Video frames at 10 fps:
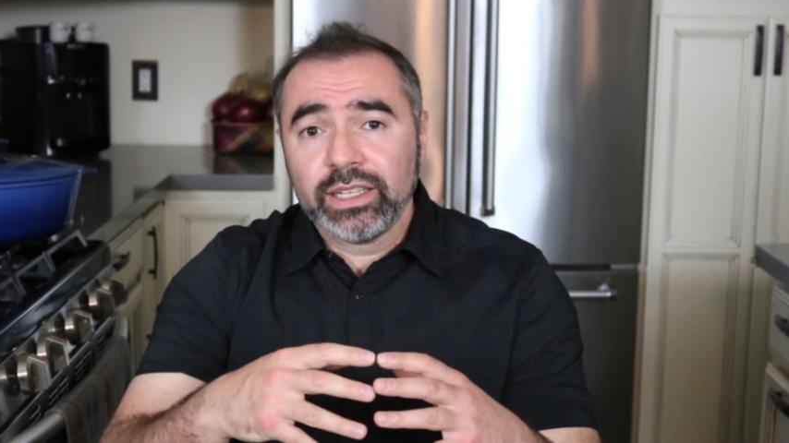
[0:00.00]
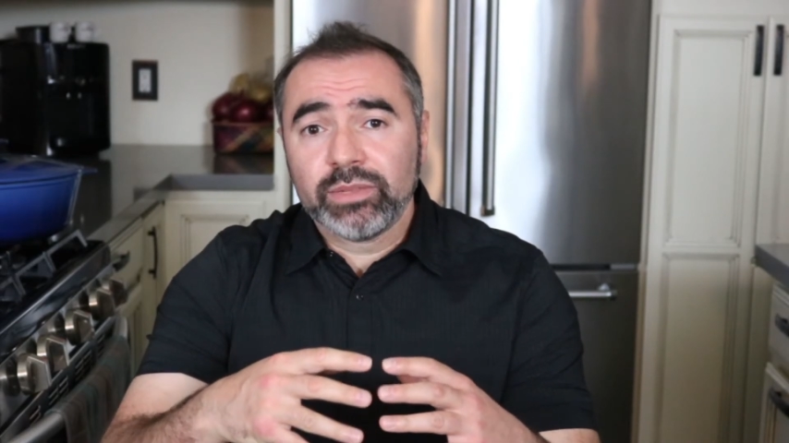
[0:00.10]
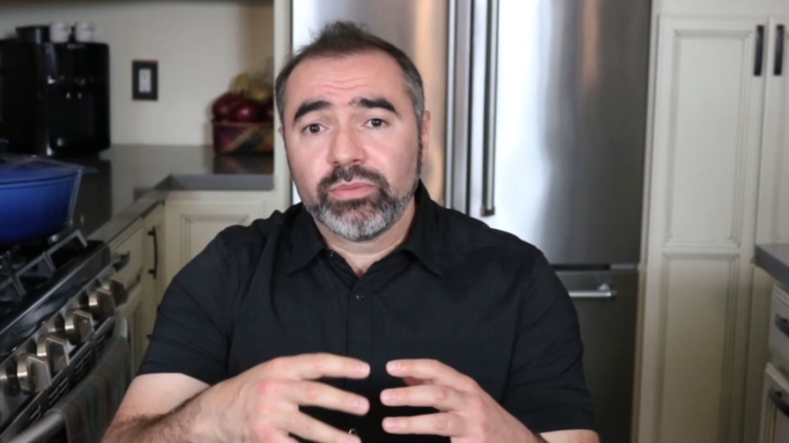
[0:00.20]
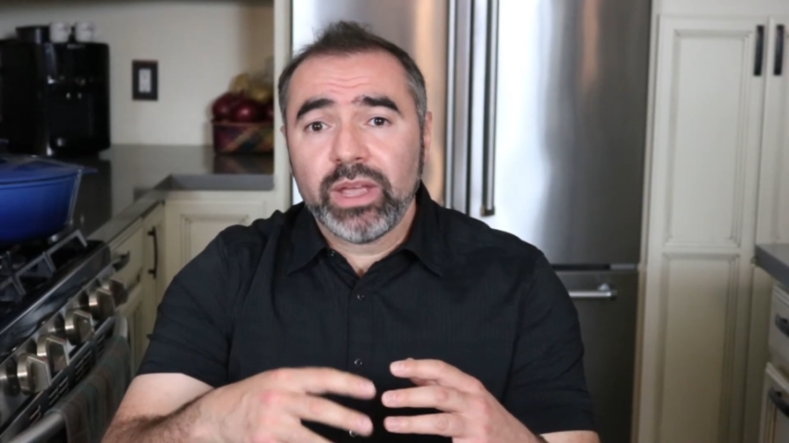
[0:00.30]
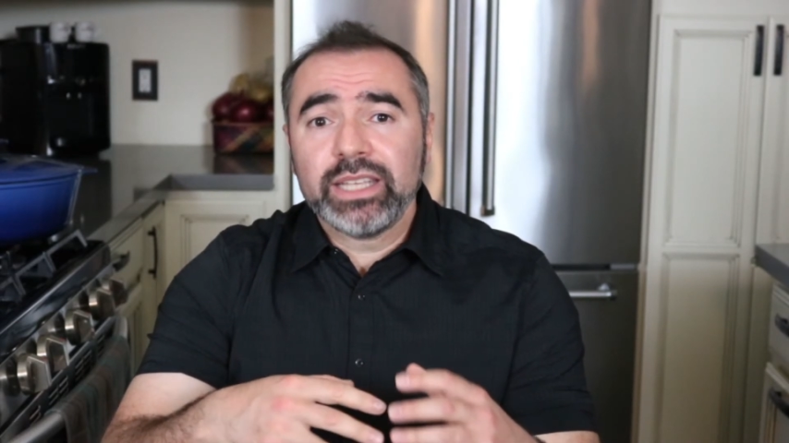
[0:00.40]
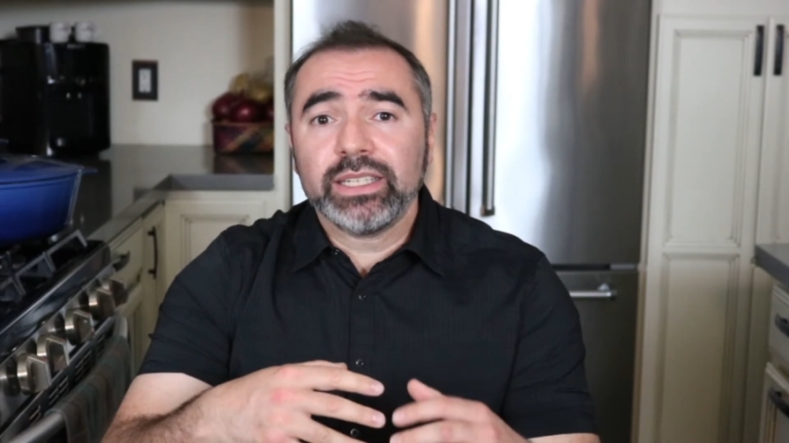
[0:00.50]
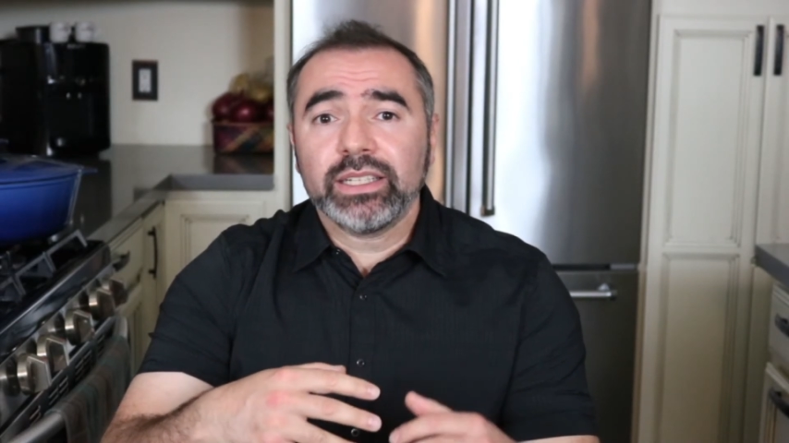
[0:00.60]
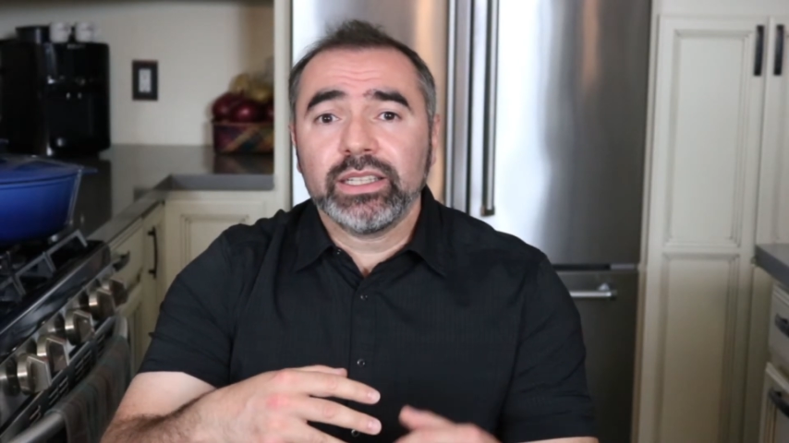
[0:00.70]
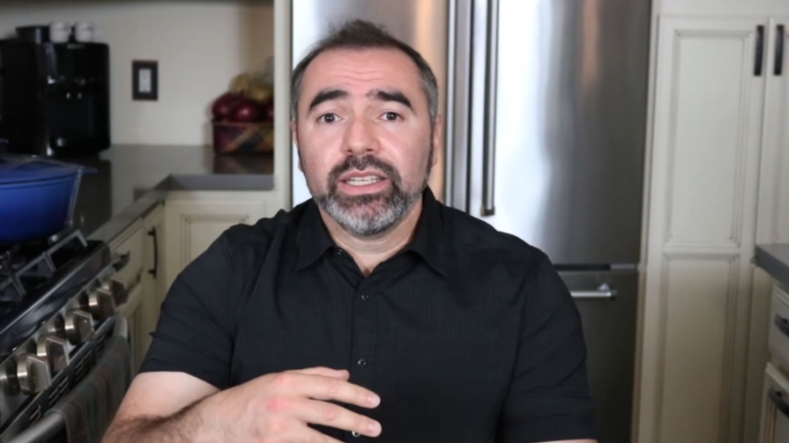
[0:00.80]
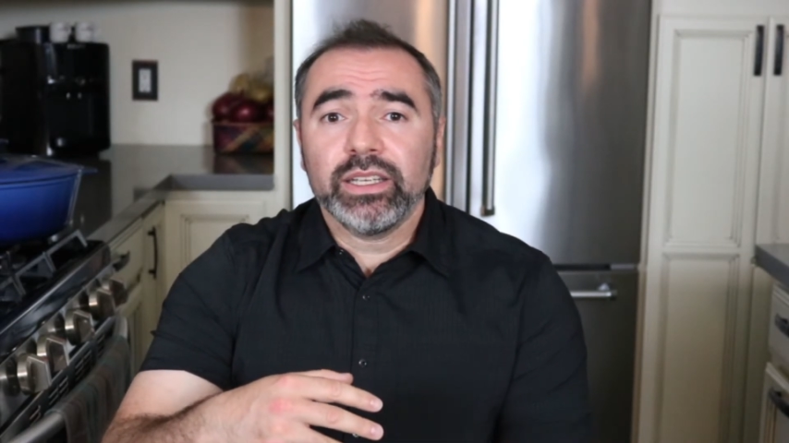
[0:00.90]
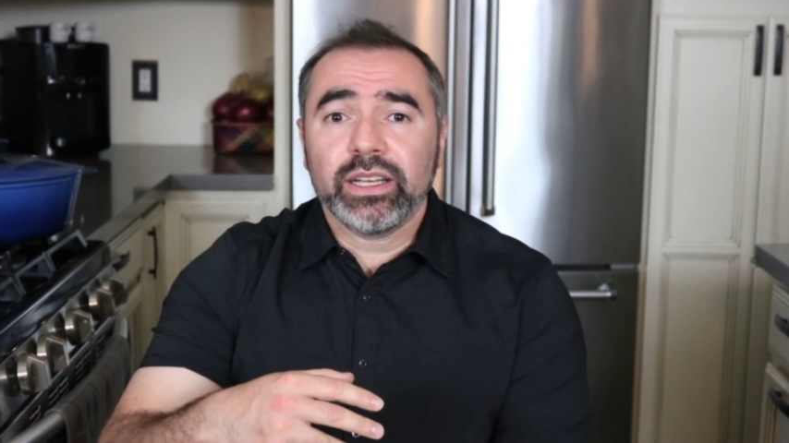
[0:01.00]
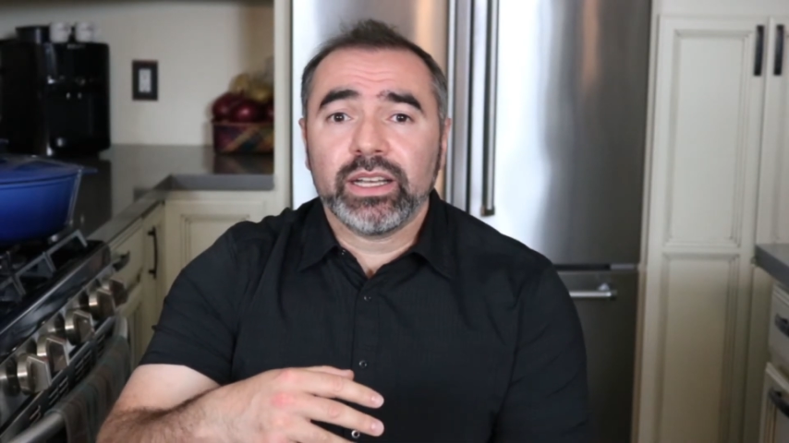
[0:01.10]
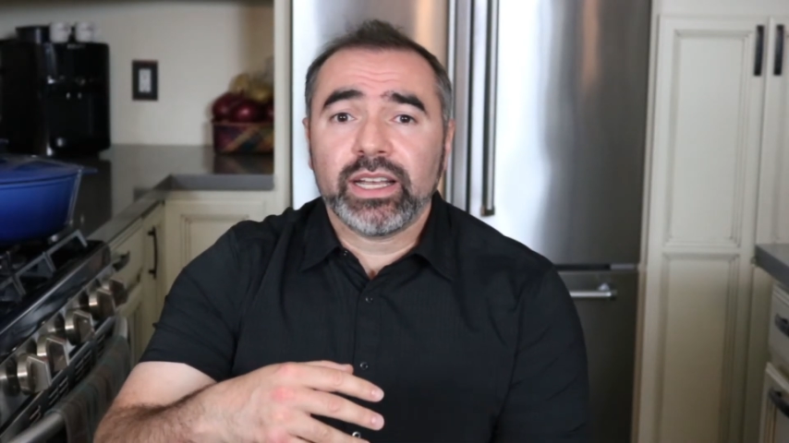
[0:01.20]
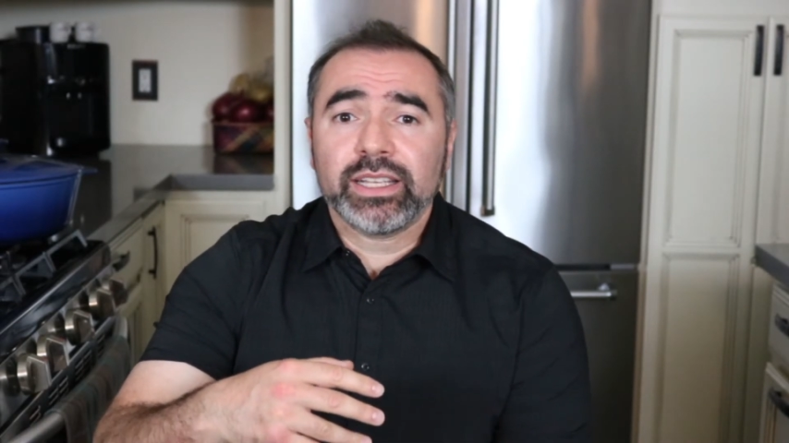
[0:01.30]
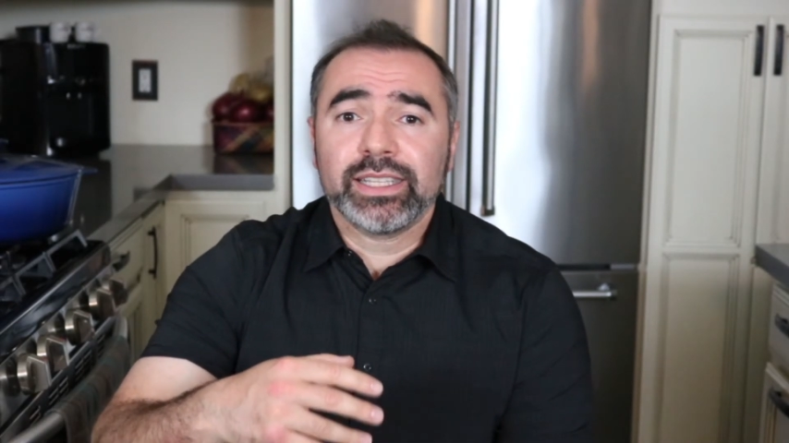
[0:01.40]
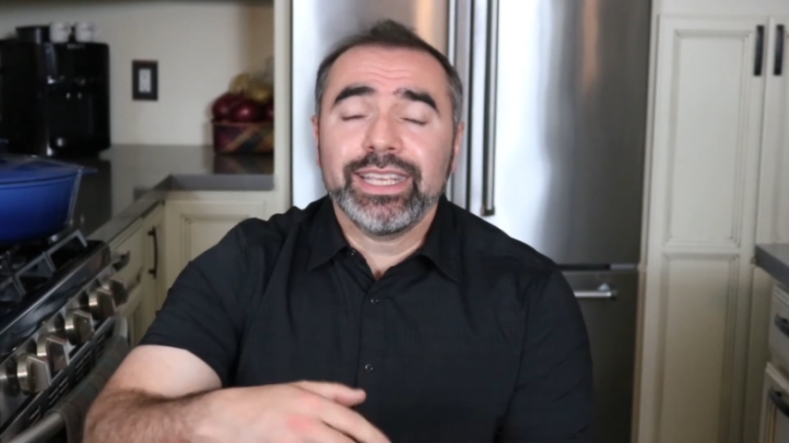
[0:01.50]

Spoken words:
is basically has an